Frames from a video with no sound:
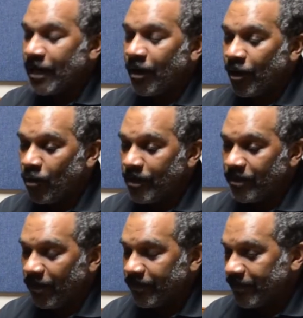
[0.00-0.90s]
According to
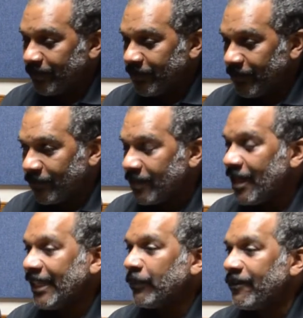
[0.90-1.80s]
on um, Tim Tooten,
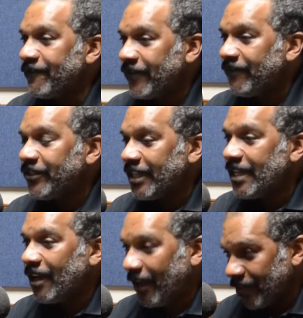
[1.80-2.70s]
there were
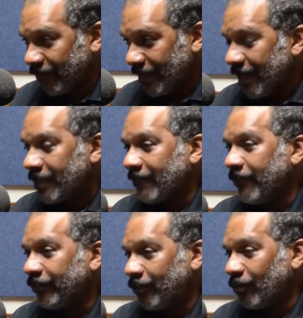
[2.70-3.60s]
1,500 different
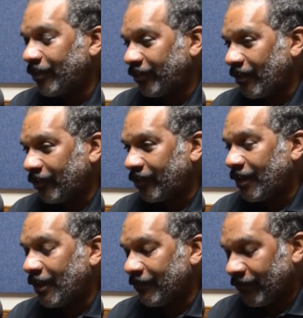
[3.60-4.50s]
school assaults,
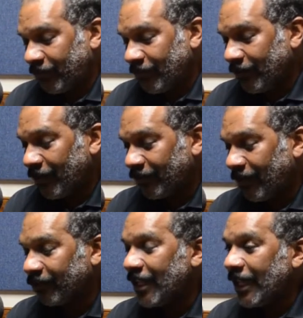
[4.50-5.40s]
uh, student
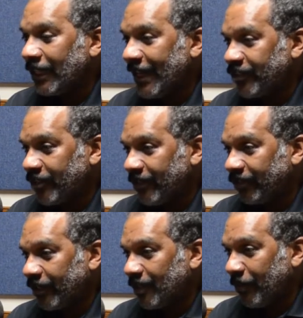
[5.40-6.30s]
assaults last year in the
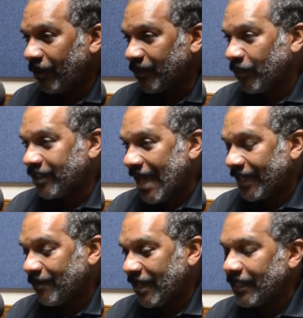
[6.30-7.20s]
city of Baltimore
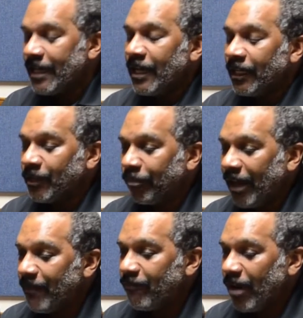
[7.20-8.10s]
documented it. The
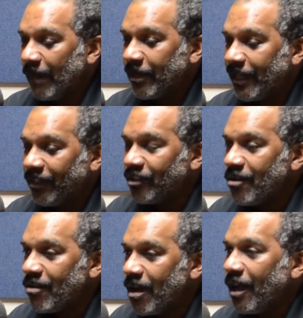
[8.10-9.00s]
problem, Robert, is no
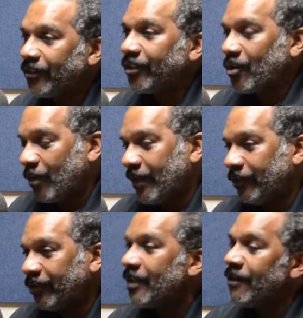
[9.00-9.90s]

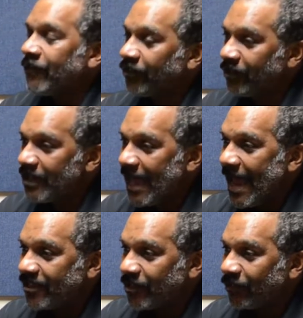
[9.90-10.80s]
consequence for certain
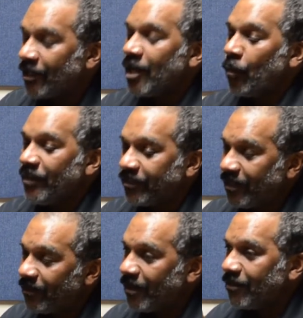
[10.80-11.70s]
actions. We still
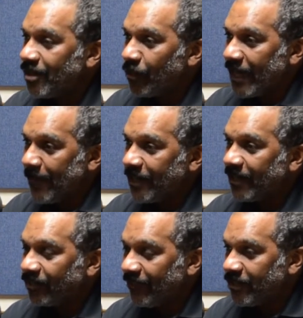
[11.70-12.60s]
don't know what happened to that
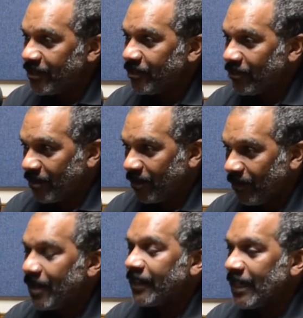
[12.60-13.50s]
17 year old girl
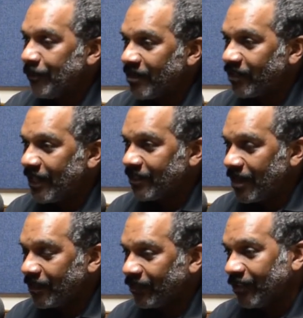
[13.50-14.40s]
that punched that
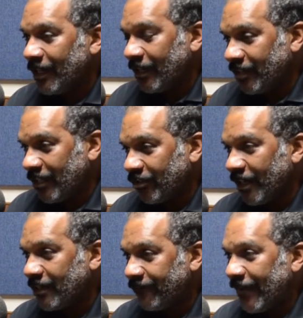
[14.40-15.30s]
Douglas teacher in
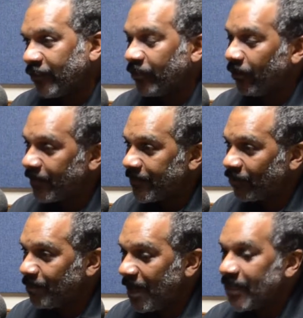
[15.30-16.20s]
the sure. face earlier
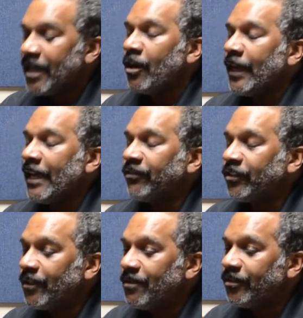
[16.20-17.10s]
this month. If
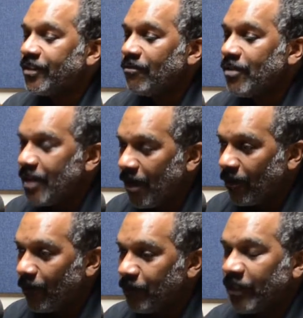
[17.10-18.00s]
students don't
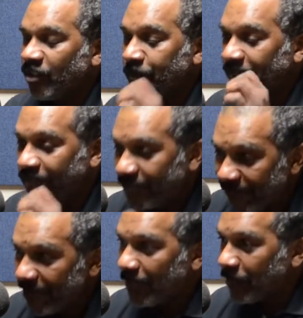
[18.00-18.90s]
know
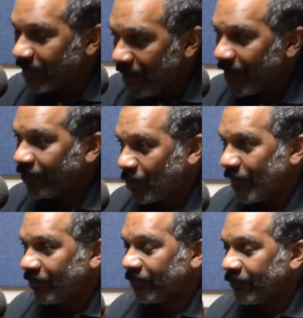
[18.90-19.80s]
specifically what the
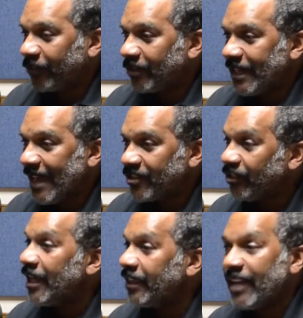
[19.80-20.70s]
consequences for certain actions,
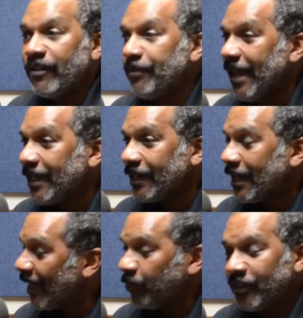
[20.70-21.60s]
they repeat it.
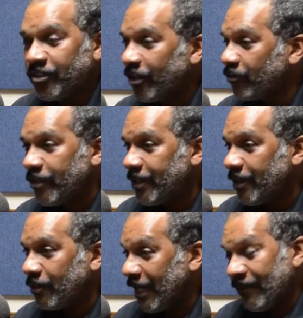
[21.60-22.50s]
That's what children
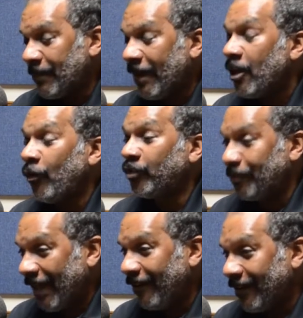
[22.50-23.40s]
do. If anybody who's a parent